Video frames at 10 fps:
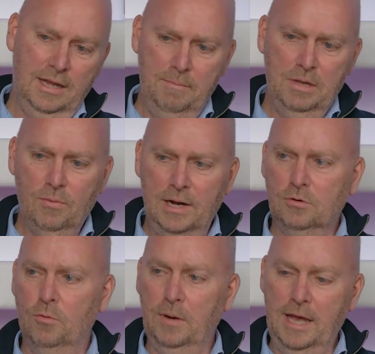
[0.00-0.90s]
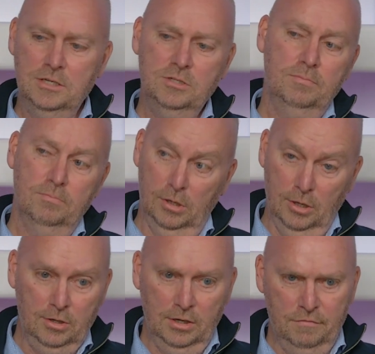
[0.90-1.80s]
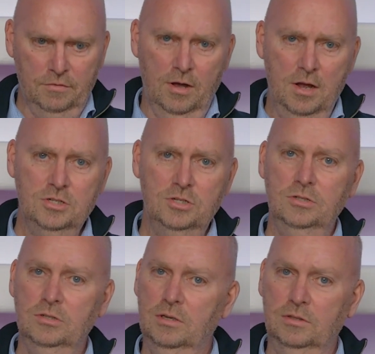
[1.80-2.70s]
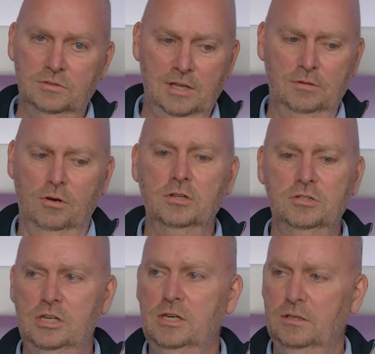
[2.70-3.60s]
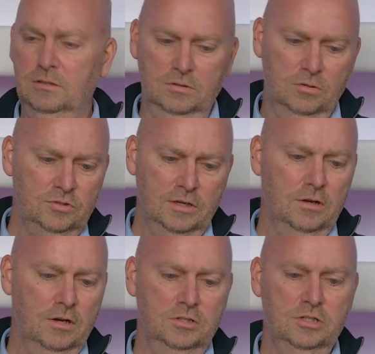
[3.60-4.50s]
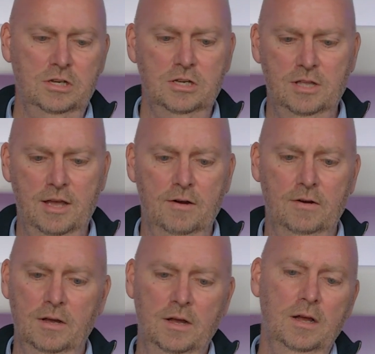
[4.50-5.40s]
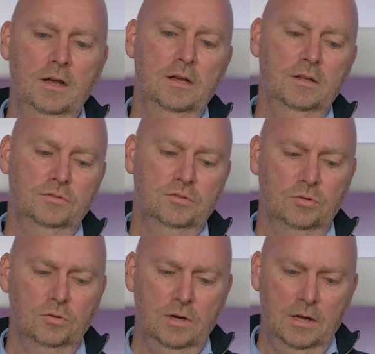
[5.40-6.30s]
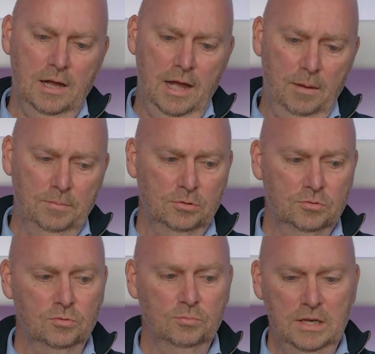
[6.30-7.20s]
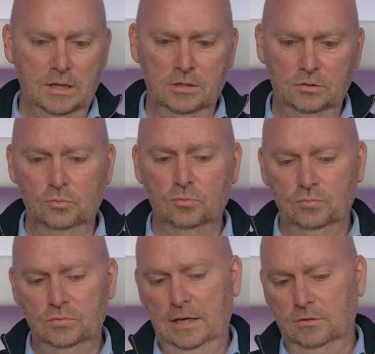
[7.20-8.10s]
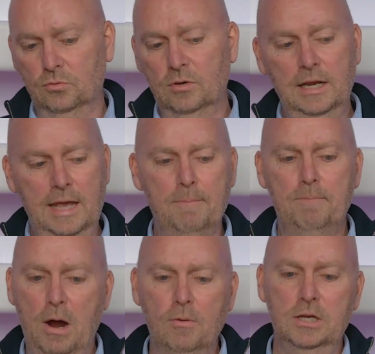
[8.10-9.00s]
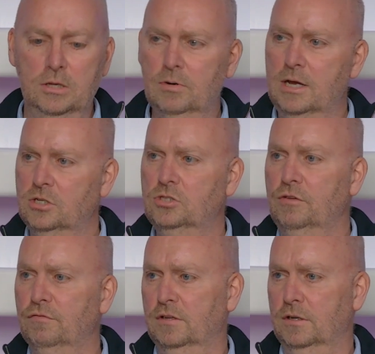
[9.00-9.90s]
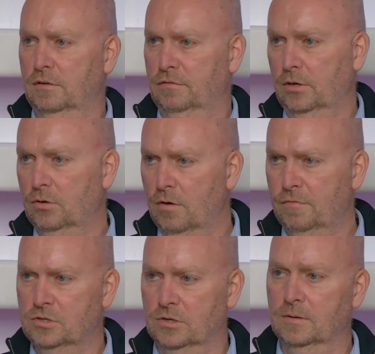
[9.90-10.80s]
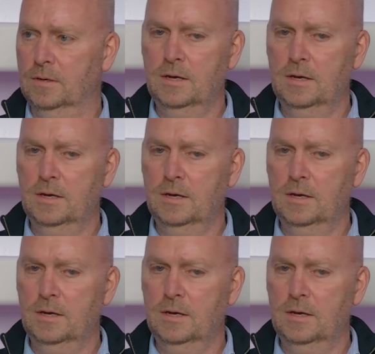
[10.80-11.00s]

can be quite complex. But luckily for us, new technology is there to help you to really empower you as a chief value officer.